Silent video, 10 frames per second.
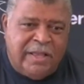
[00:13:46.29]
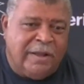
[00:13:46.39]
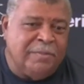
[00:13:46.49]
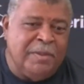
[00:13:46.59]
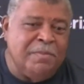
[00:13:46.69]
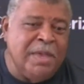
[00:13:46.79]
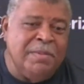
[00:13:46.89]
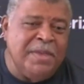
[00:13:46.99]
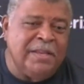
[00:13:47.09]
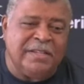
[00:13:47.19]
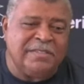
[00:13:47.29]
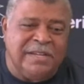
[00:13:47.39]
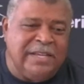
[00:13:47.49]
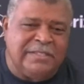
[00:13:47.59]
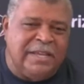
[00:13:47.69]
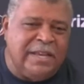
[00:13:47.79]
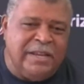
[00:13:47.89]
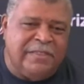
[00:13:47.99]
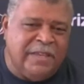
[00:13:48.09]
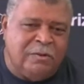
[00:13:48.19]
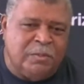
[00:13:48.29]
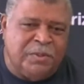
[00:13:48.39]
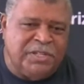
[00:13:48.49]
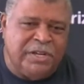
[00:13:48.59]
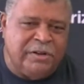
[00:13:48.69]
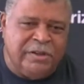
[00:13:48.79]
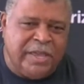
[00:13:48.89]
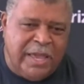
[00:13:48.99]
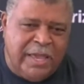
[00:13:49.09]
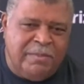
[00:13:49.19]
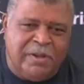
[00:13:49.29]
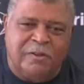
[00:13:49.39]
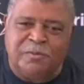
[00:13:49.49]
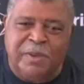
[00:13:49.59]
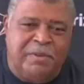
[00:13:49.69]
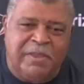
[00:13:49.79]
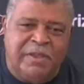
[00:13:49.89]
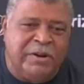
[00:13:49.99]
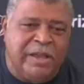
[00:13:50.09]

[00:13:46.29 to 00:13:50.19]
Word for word: I mean, maybe it doesn't lead to anything on a particular game because maybe they're